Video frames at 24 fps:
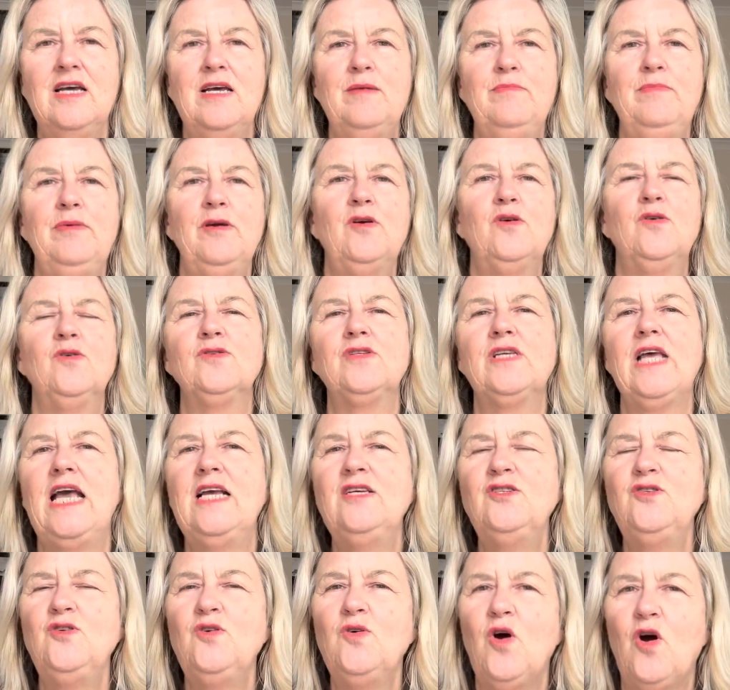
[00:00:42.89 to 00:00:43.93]
Because
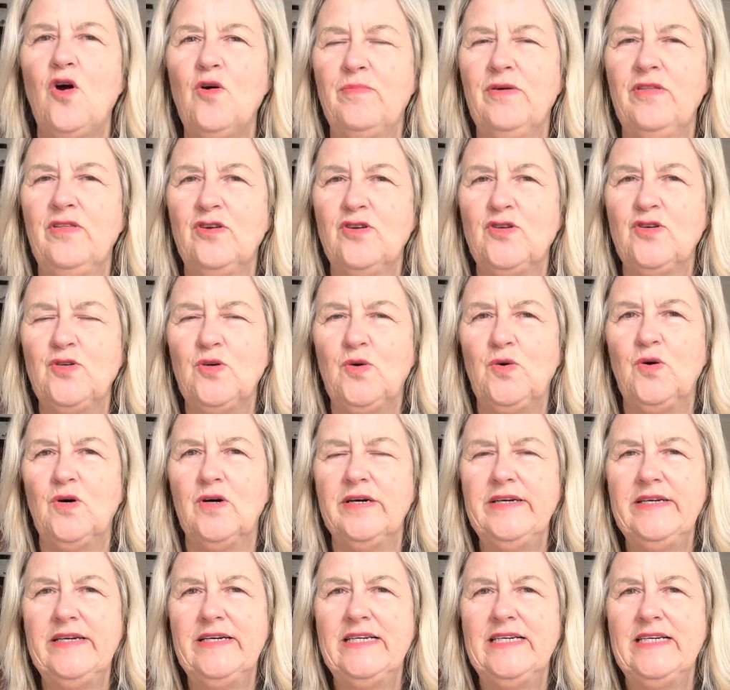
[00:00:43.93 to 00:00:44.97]
as you open the
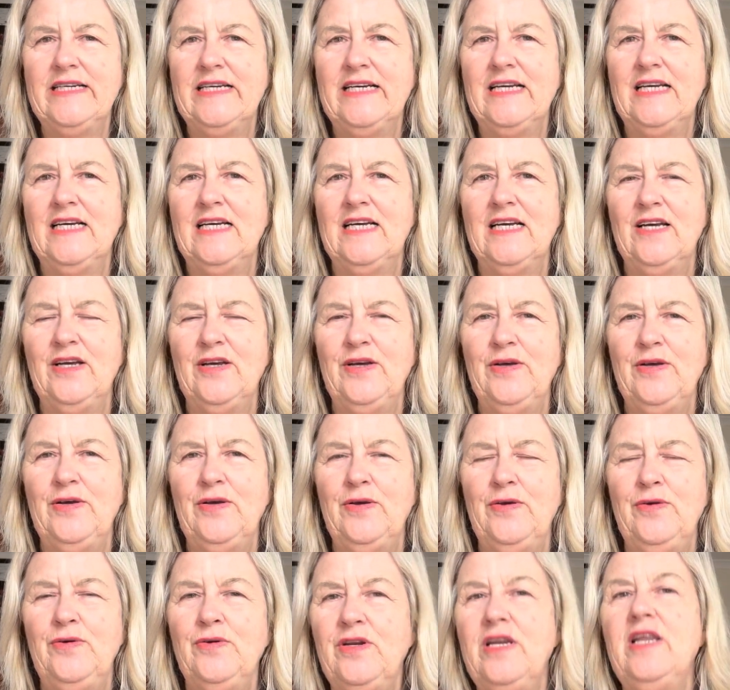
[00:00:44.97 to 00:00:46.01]
door,
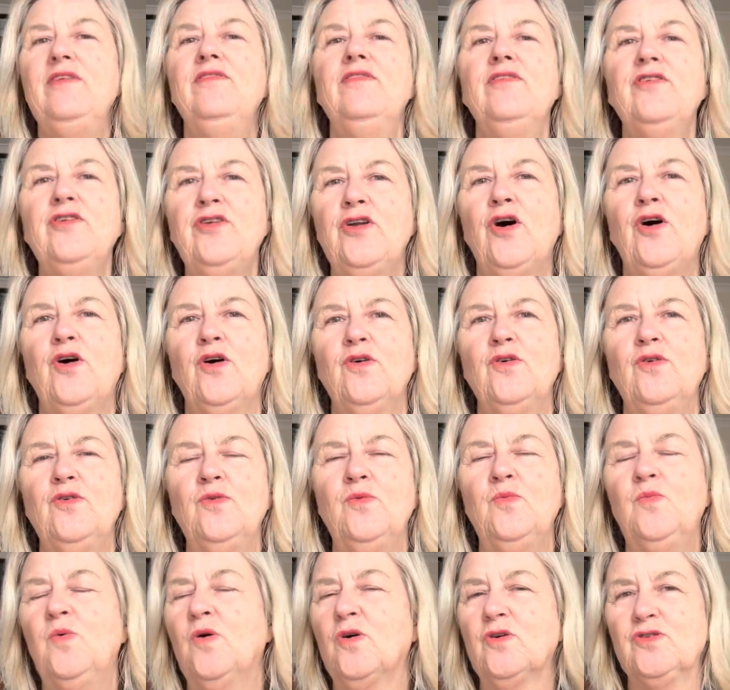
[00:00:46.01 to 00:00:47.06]
you never know
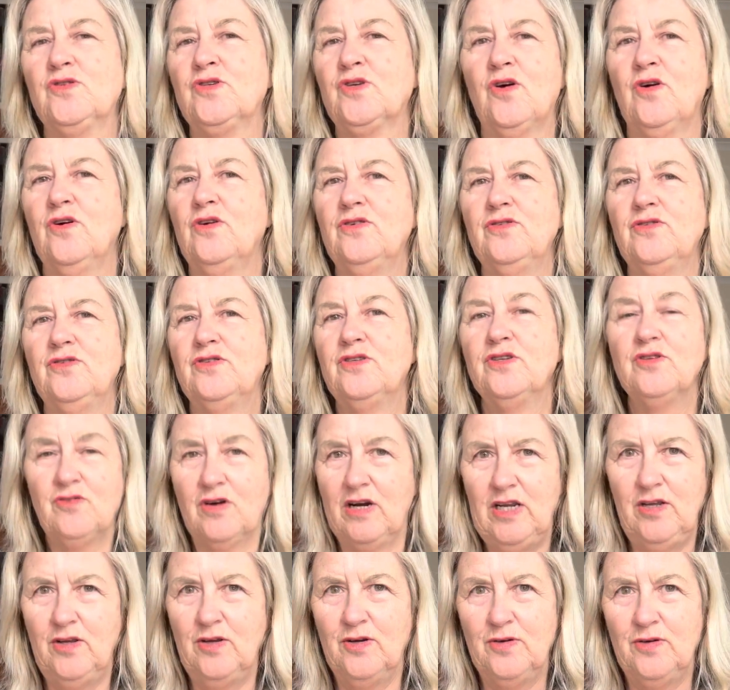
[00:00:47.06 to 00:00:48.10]
what's going to
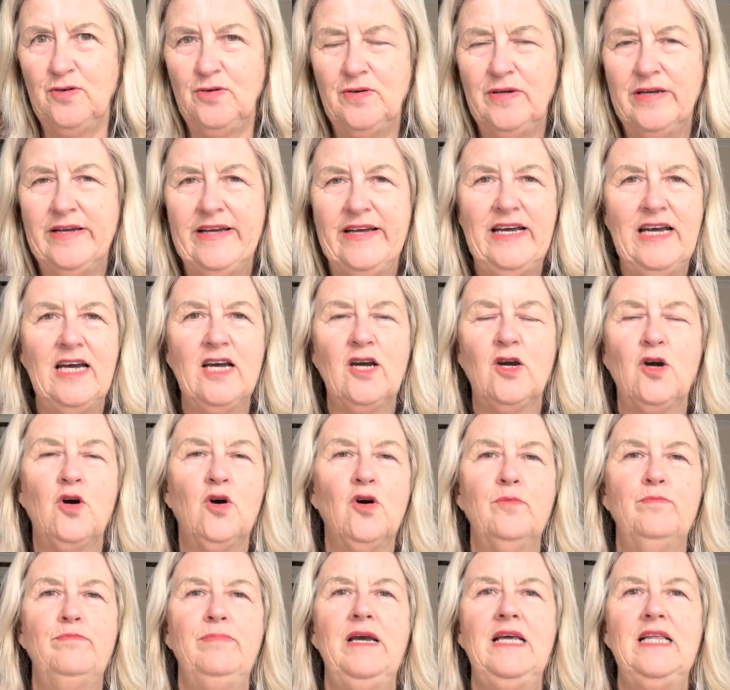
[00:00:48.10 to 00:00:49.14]
greet you. It
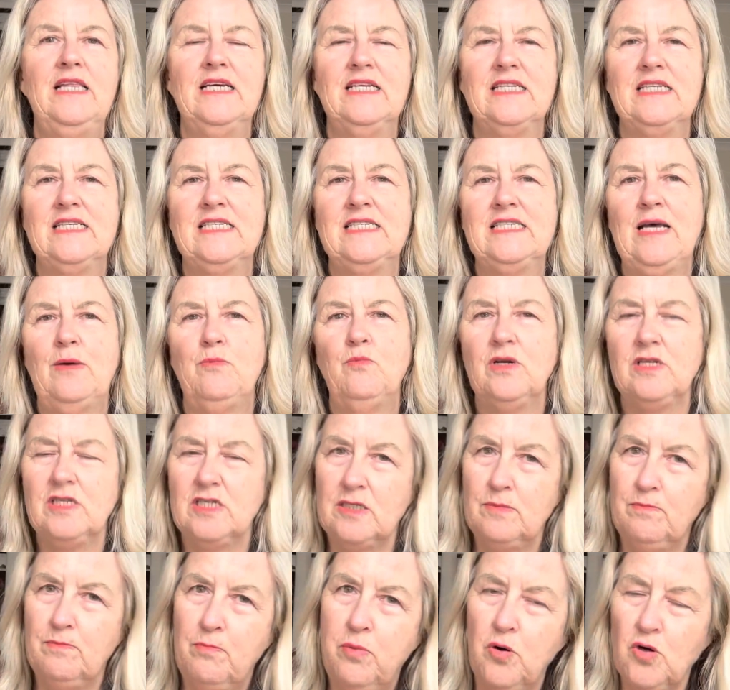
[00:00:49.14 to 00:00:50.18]
could be that someone's
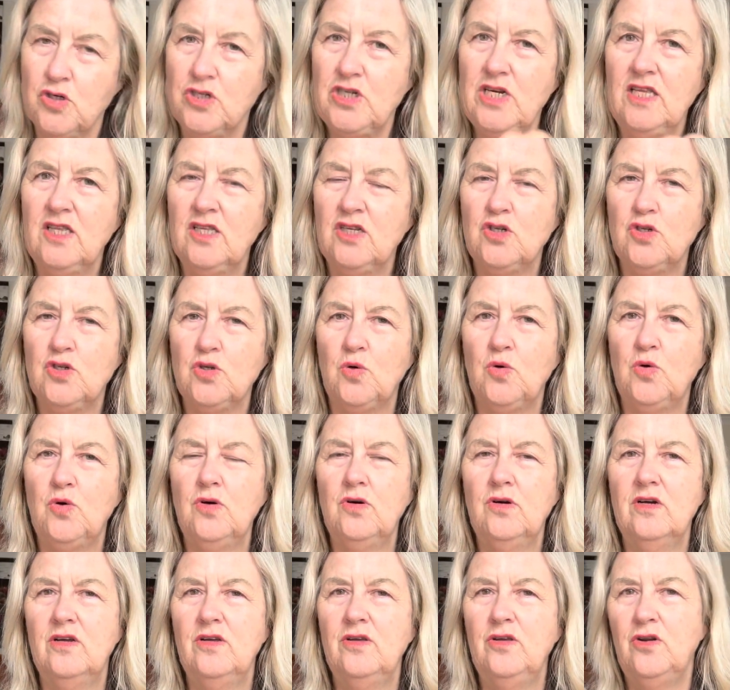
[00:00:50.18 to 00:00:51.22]
pushing the
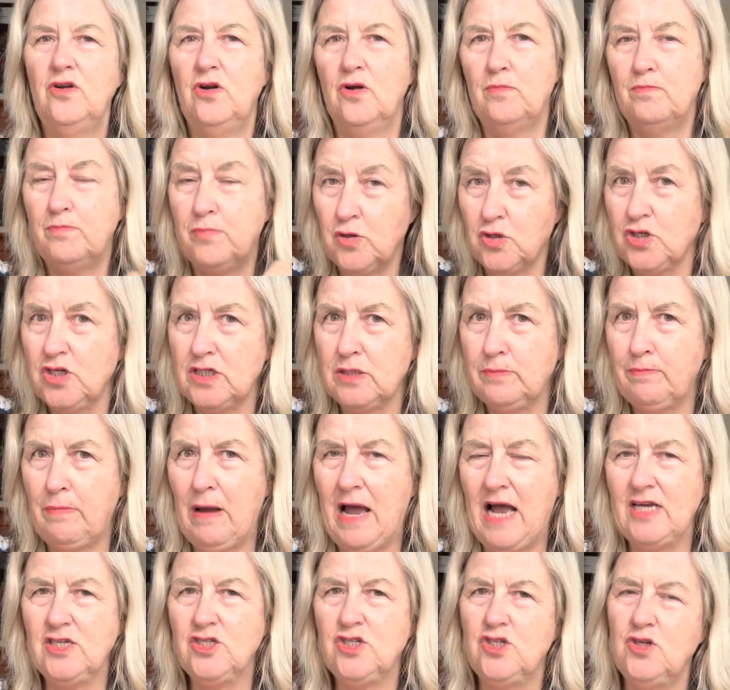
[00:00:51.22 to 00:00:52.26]
door, pushes
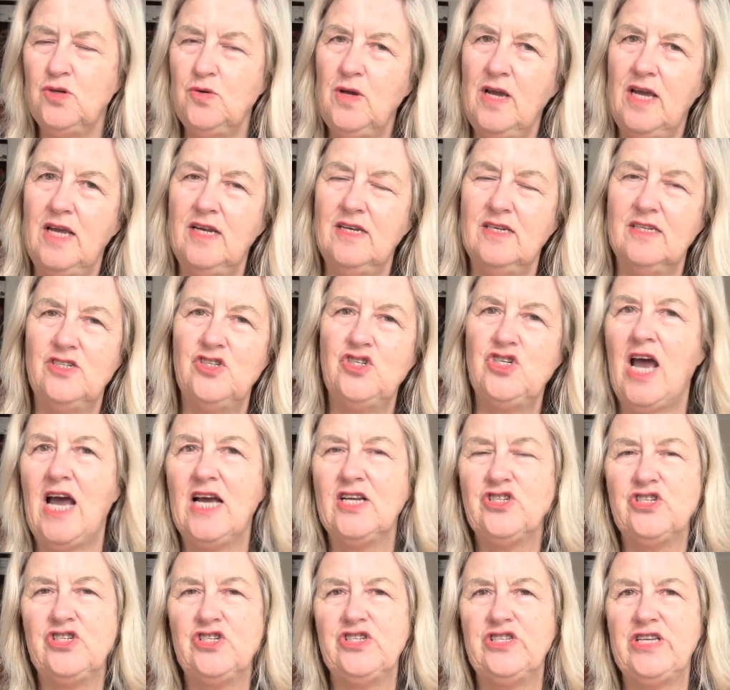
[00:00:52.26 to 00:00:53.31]
past you and
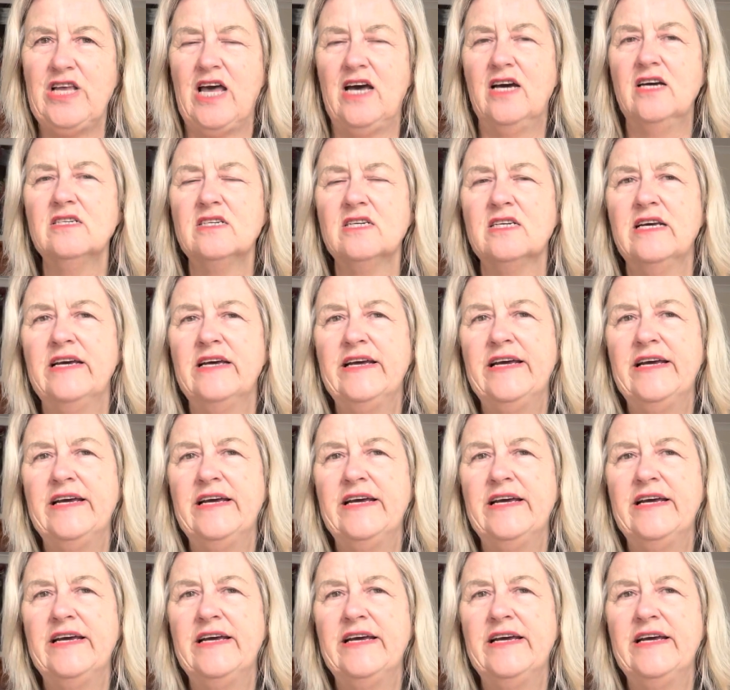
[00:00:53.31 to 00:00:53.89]
charges out.